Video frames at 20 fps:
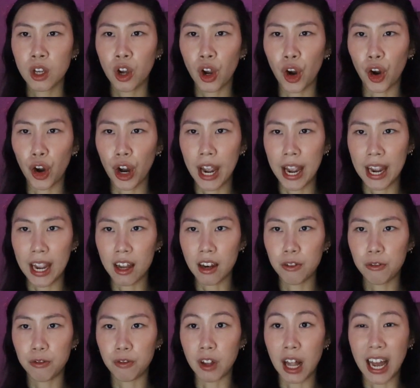Her
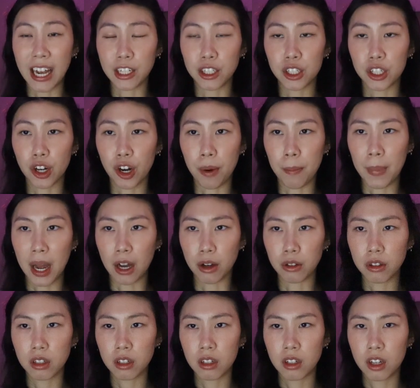hand flies to her
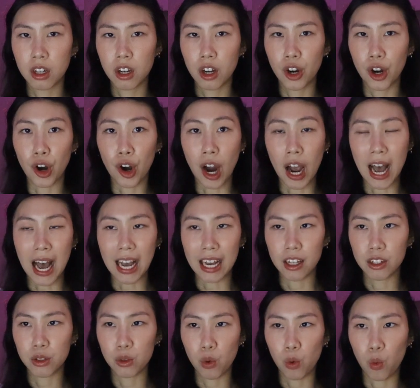mouth, her
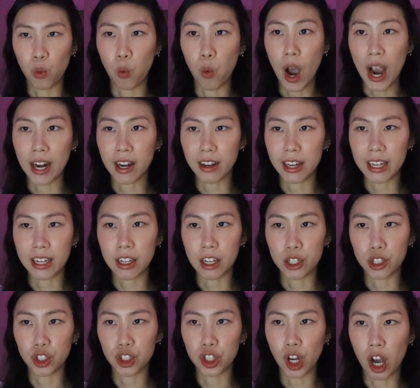eyes widening
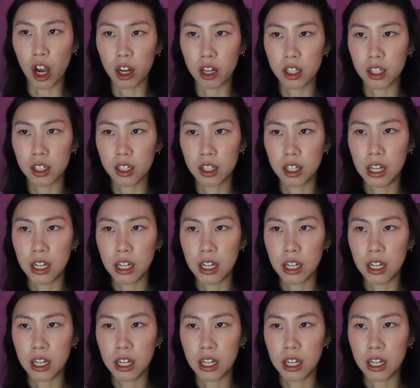in shock,